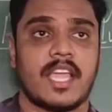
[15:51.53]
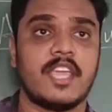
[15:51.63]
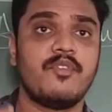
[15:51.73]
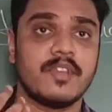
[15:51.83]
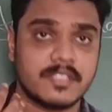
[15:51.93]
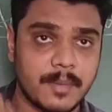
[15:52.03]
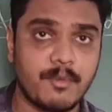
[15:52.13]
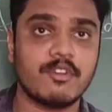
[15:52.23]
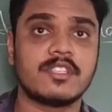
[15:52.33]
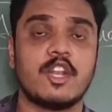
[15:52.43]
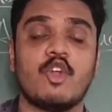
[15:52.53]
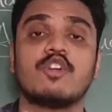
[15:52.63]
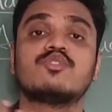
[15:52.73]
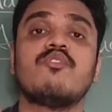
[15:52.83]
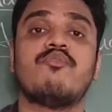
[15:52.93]
if suppose
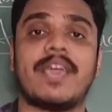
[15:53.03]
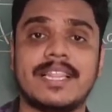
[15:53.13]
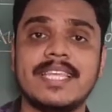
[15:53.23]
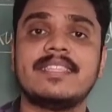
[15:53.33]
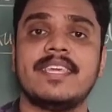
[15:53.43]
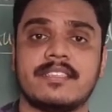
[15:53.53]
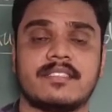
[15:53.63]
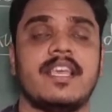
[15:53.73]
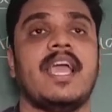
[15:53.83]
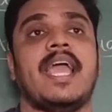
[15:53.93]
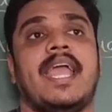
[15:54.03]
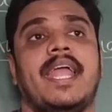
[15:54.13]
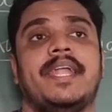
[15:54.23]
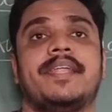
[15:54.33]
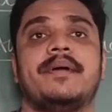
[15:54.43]
lots of wealthy things
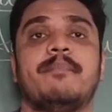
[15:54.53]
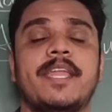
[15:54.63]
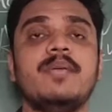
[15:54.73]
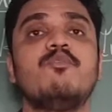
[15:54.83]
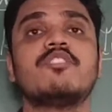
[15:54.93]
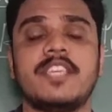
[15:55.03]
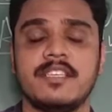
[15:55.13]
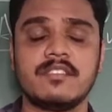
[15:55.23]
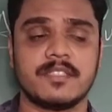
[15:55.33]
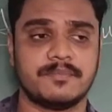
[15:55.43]
and many more things